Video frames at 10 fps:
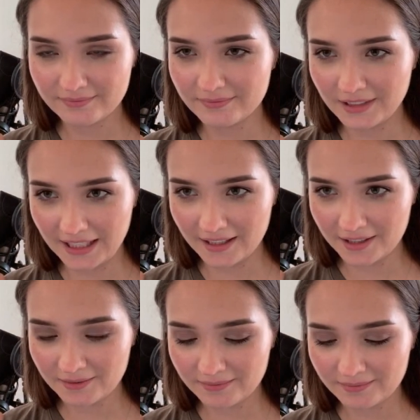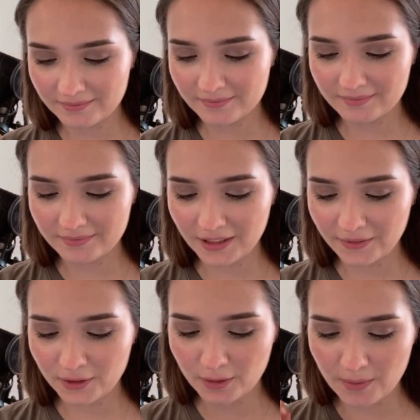link, if
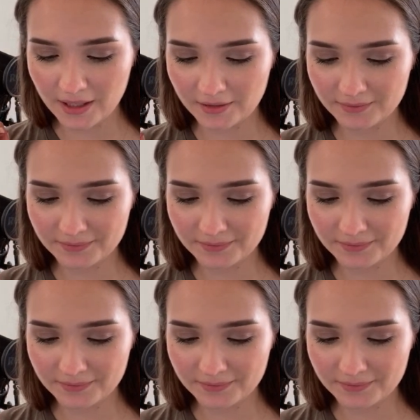you don't mind.